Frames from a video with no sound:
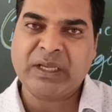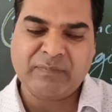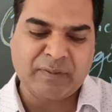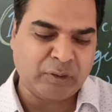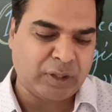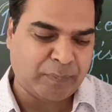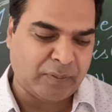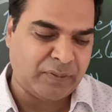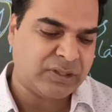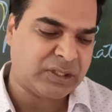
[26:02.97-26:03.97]
given to the
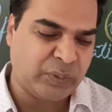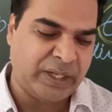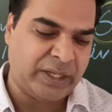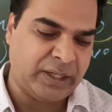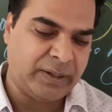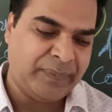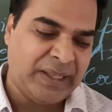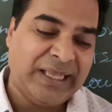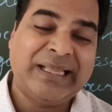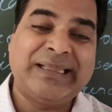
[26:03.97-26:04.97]
provinces where
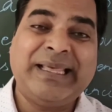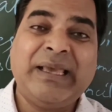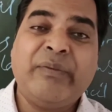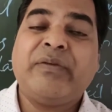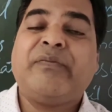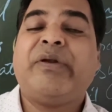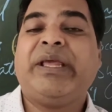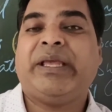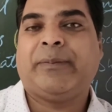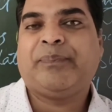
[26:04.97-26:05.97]
they were
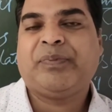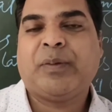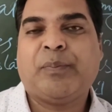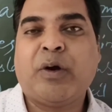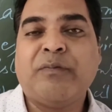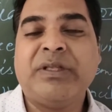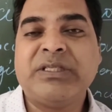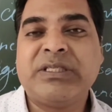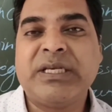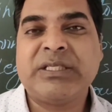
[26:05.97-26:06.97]
free.
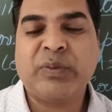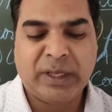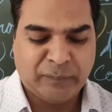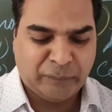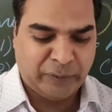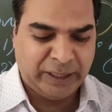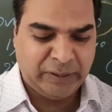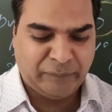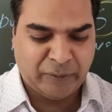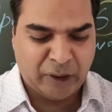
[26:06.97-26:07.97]
Provinces were free
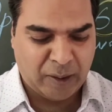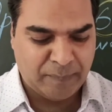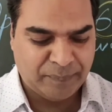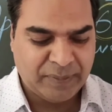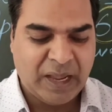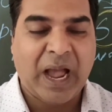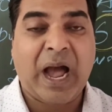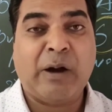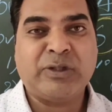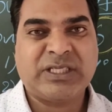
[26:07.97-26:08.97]
from
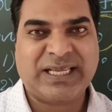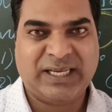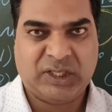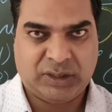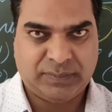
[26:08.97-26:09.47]
outside